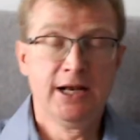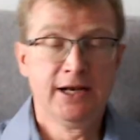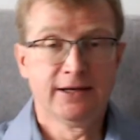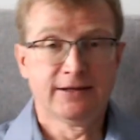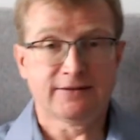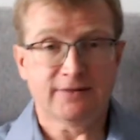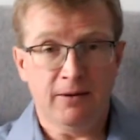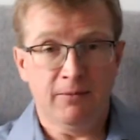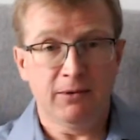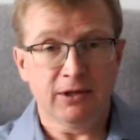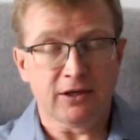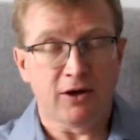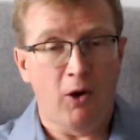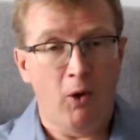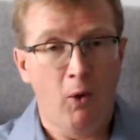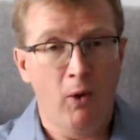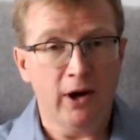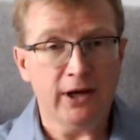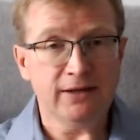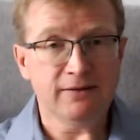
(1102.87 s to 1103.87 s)
Someone
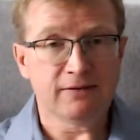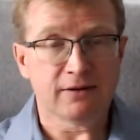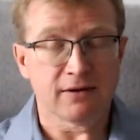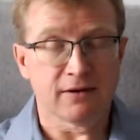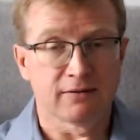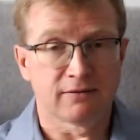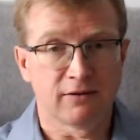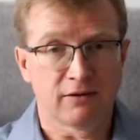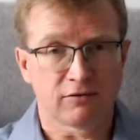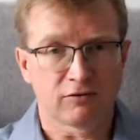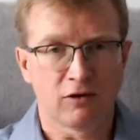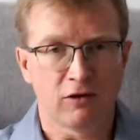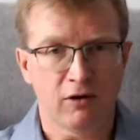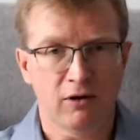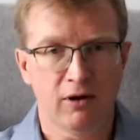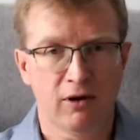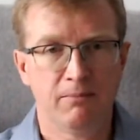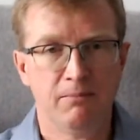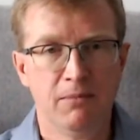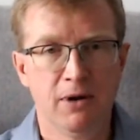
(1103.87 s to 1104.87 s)
coined the
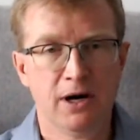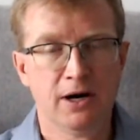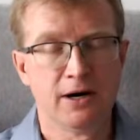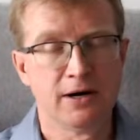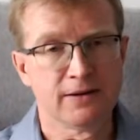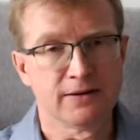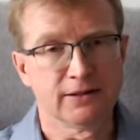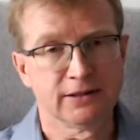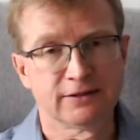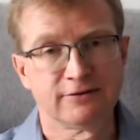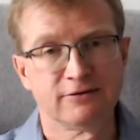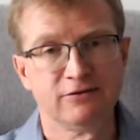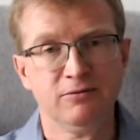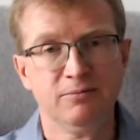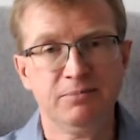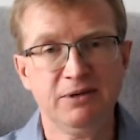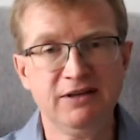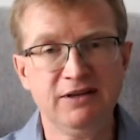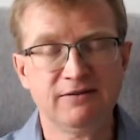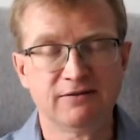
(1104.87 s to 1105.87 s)
term the
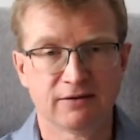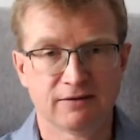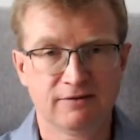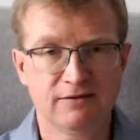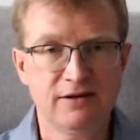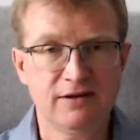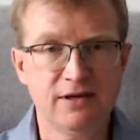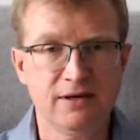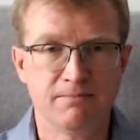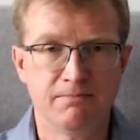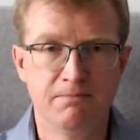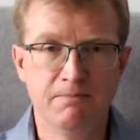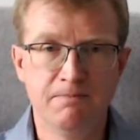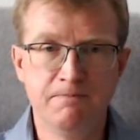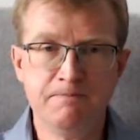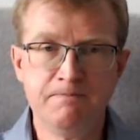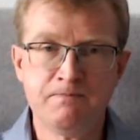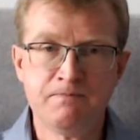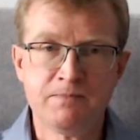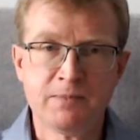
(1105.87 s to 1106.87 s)
two-pizza team
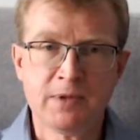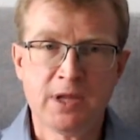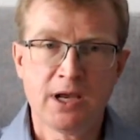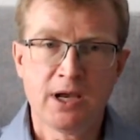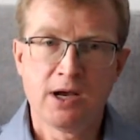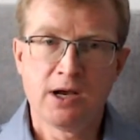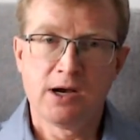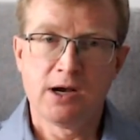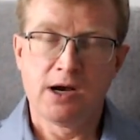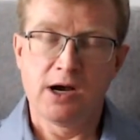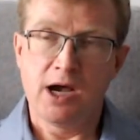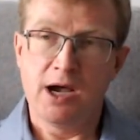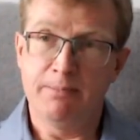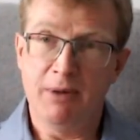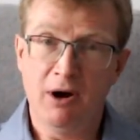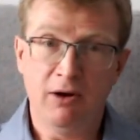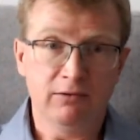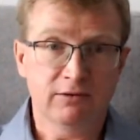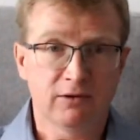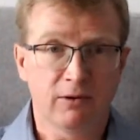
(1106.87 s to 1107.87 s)

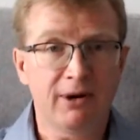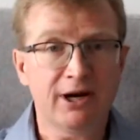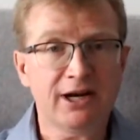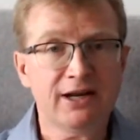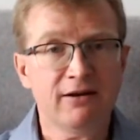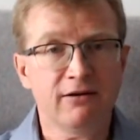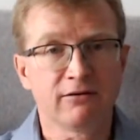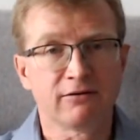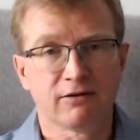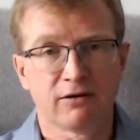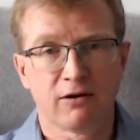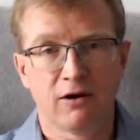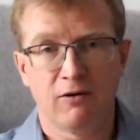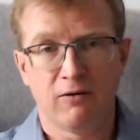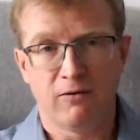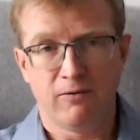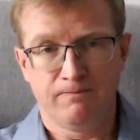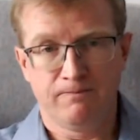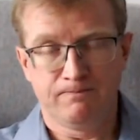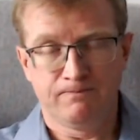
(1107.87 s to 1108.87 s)
about 20 years
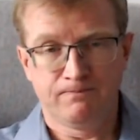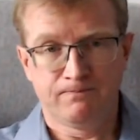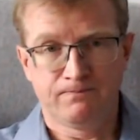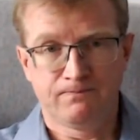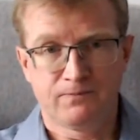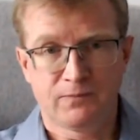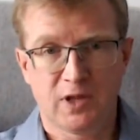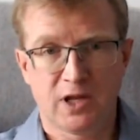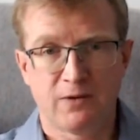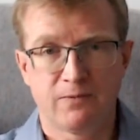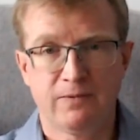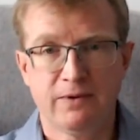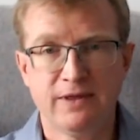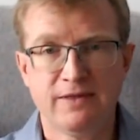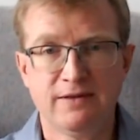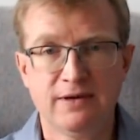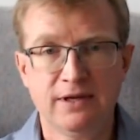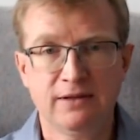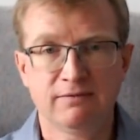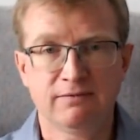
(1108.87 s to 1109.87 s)
ago with
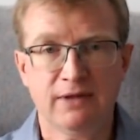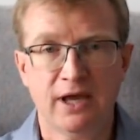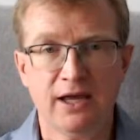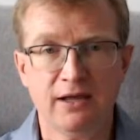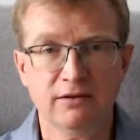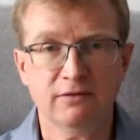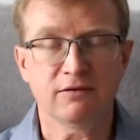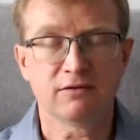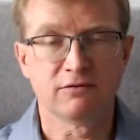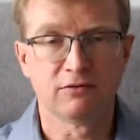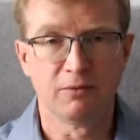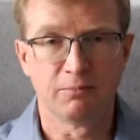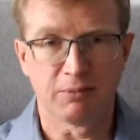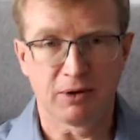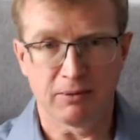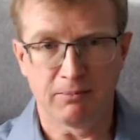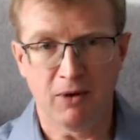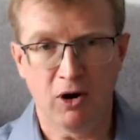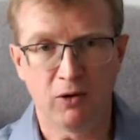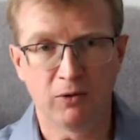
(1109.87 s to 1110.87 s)
the intent to
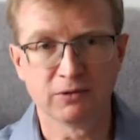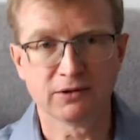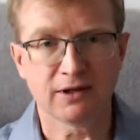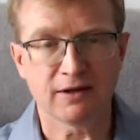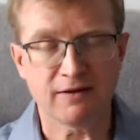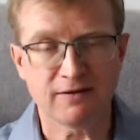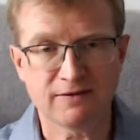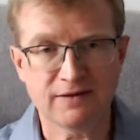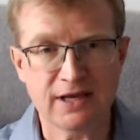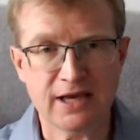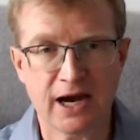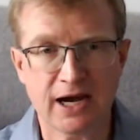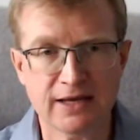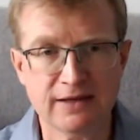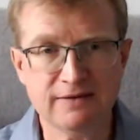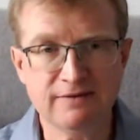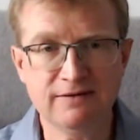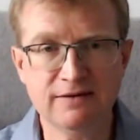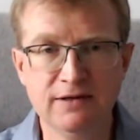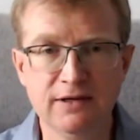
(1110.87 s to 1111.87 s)
promote the
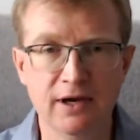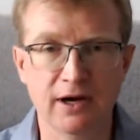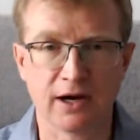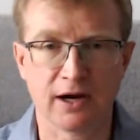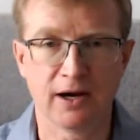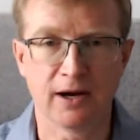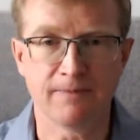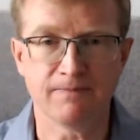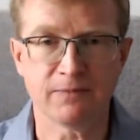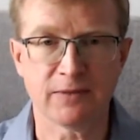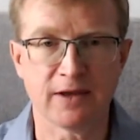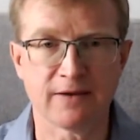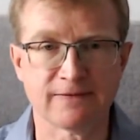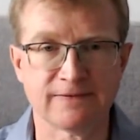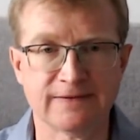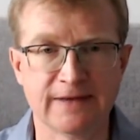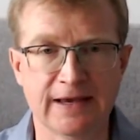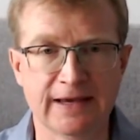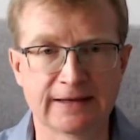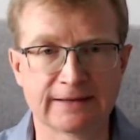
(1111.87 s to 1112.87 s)
idea
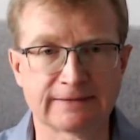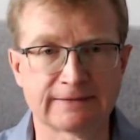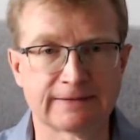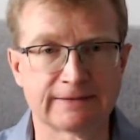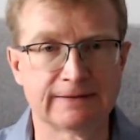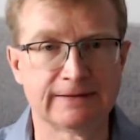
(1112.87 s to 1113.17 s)
that